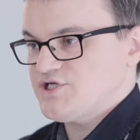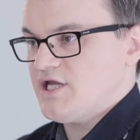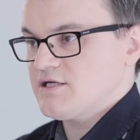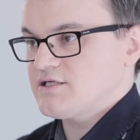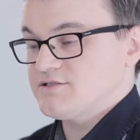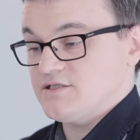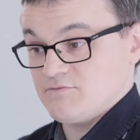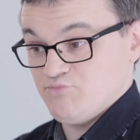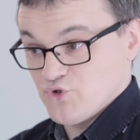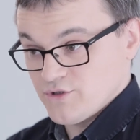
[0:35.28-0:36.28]
check the
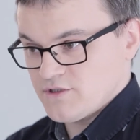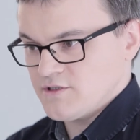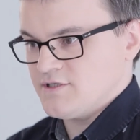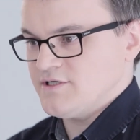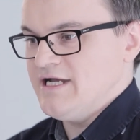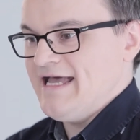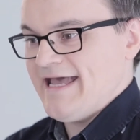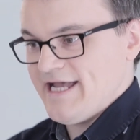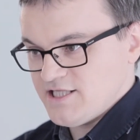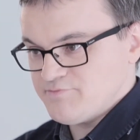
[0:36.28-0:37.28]
book,
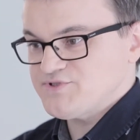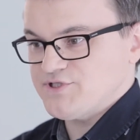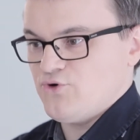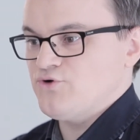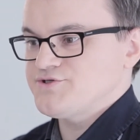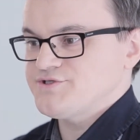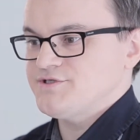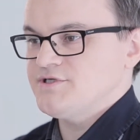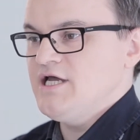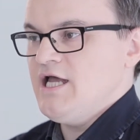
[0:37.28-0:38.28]
help the
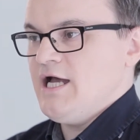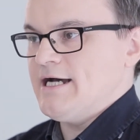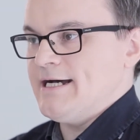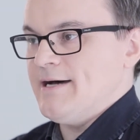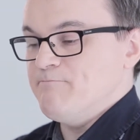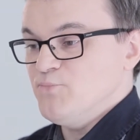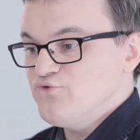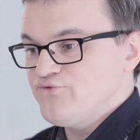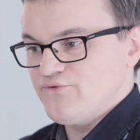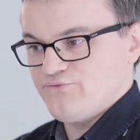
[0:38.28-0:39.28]
author
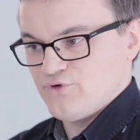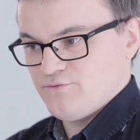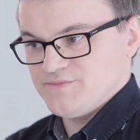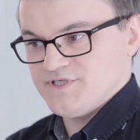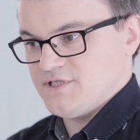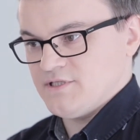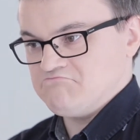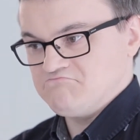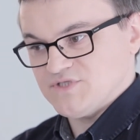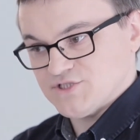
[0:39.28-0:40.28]
move from the
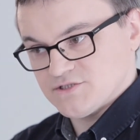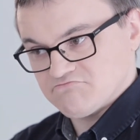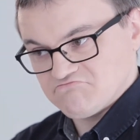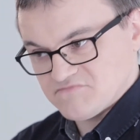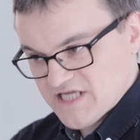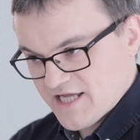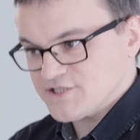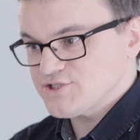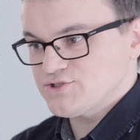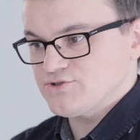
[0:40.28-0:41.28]
just
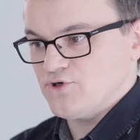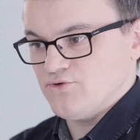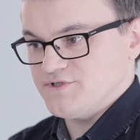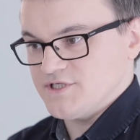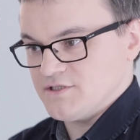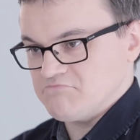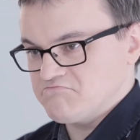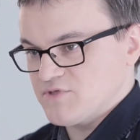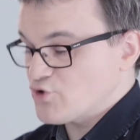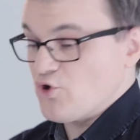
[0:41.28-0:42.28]
text of
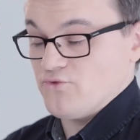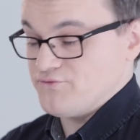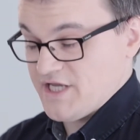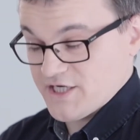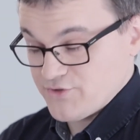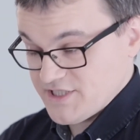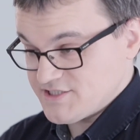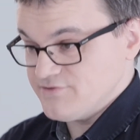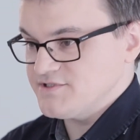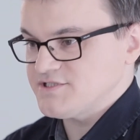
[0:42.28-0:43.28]
their
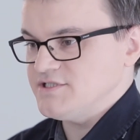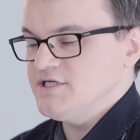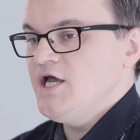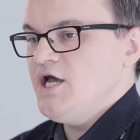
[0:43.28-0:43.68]
creativity